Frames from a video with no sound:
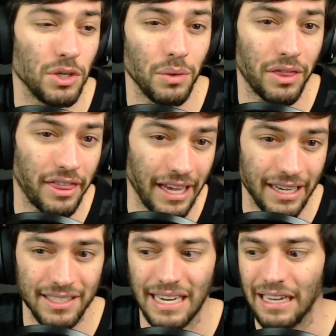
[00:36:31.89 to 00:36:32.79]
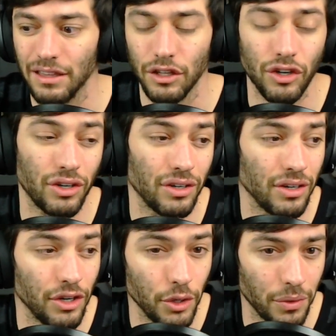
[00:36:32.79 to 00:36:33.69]
new things, I
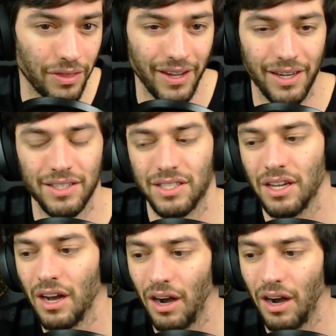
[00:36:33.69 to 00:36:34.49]
learn new things,